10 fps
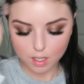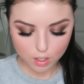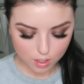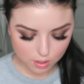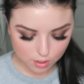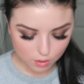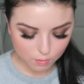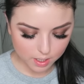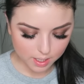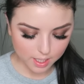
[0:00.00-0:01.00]
And you also
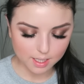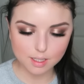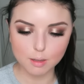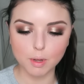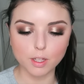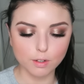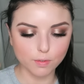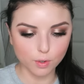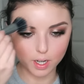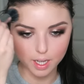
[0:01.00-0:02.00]
want to get some on your
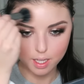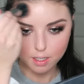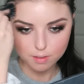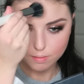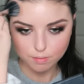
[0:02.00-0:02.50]
forehead,